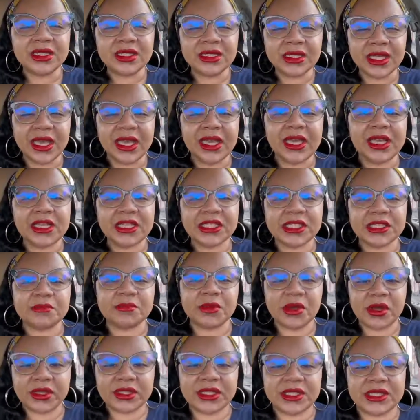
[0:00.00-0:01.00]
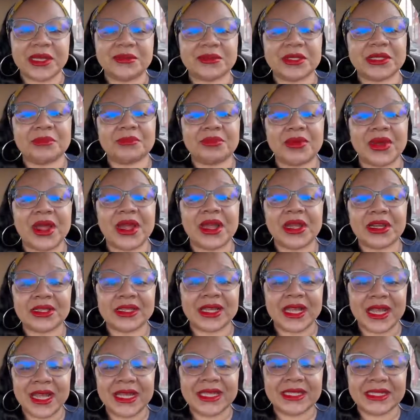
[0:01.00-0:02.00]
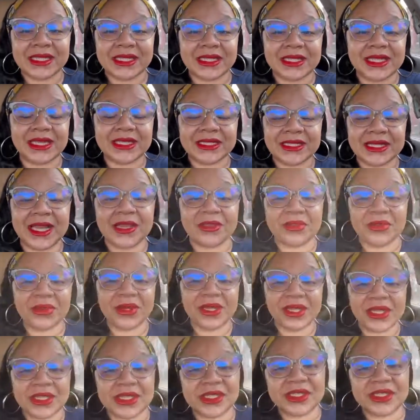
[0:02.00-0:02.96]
taking small steps to prioritize the things that you need to